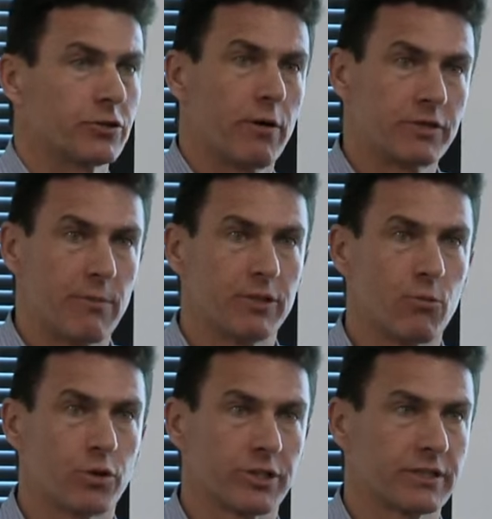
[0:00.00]
So if someone's
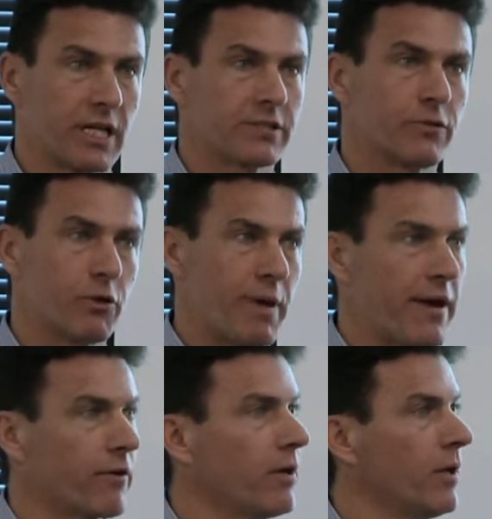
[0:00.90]
more successful or
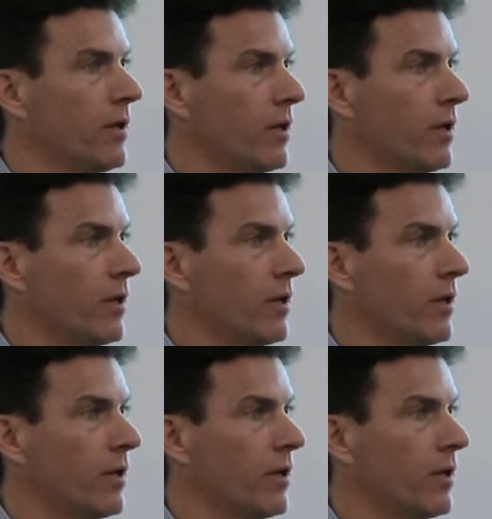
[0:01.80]
better,